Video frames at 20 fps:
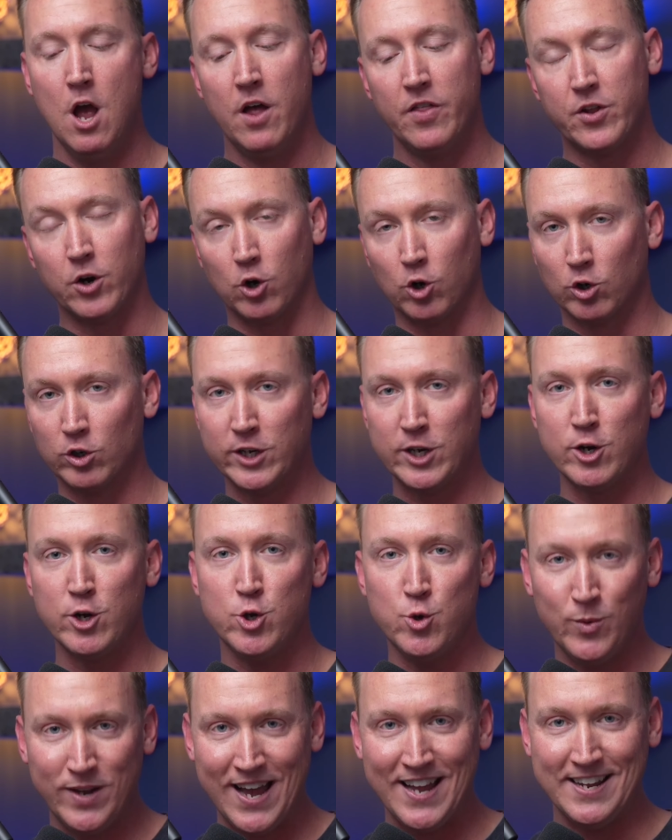The earlier
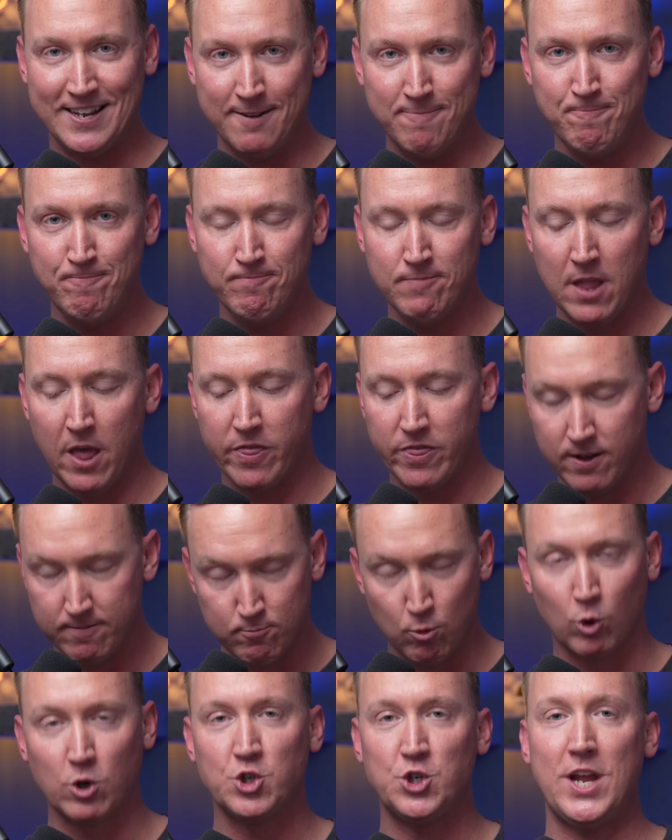you get in, the
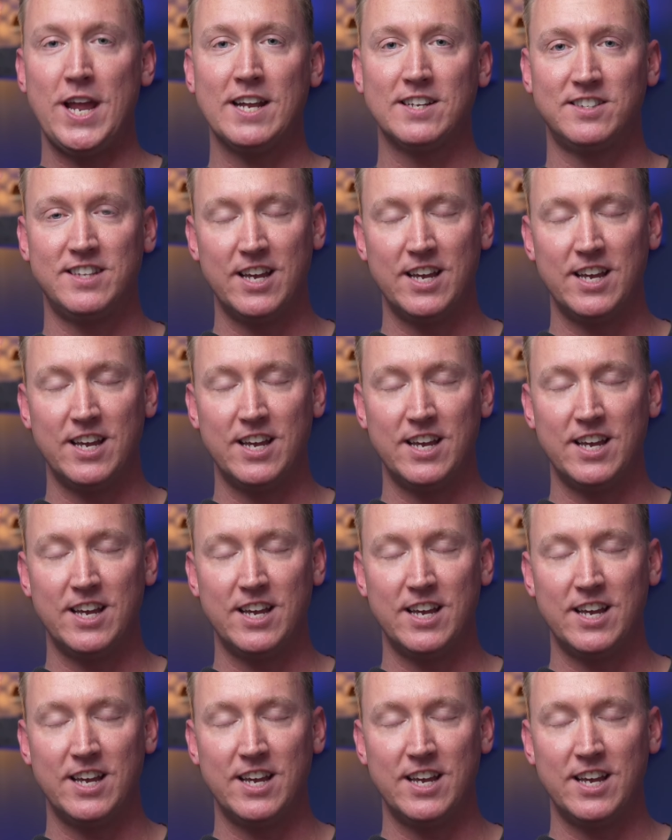more chance